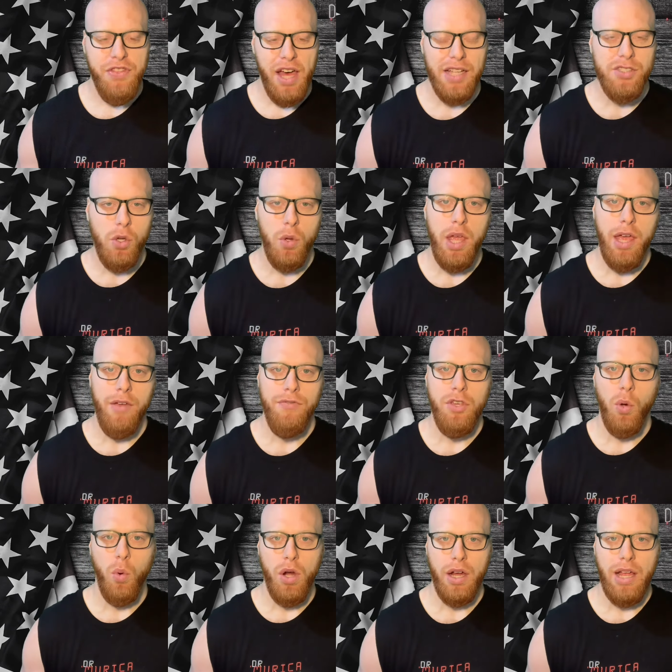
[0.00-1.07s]
that's okay if you
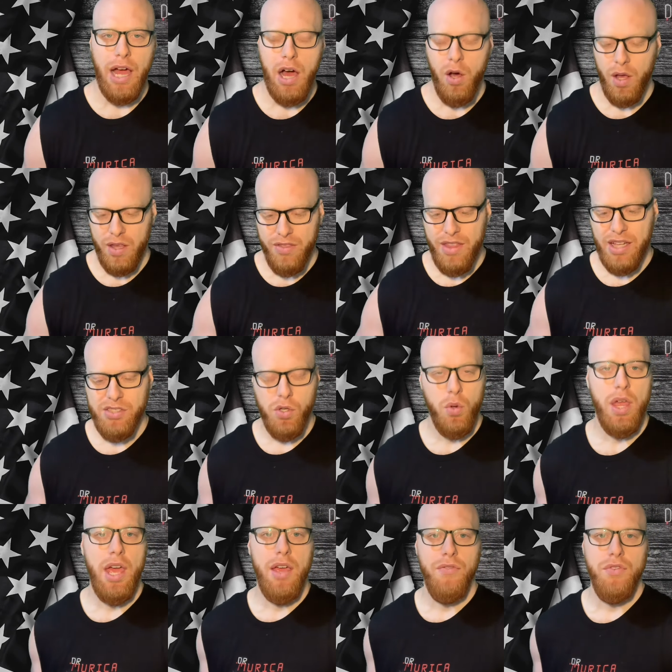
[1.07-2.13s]
work out and that's
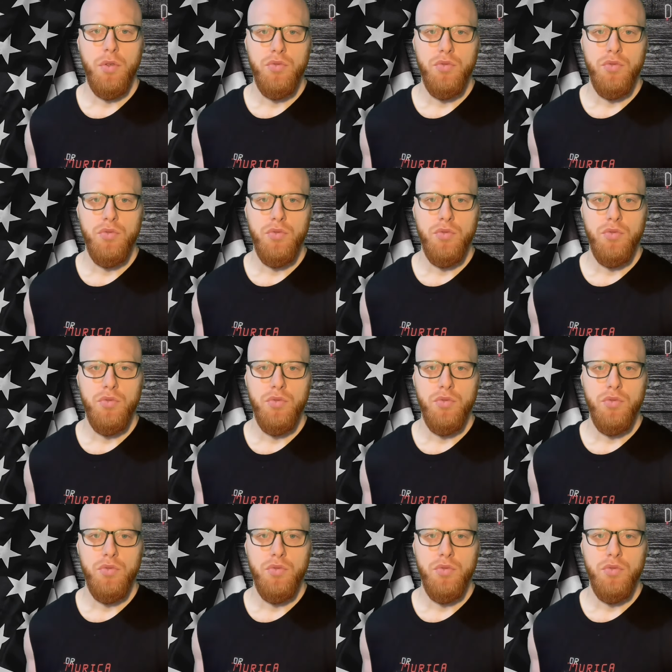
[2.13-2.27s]
okay if you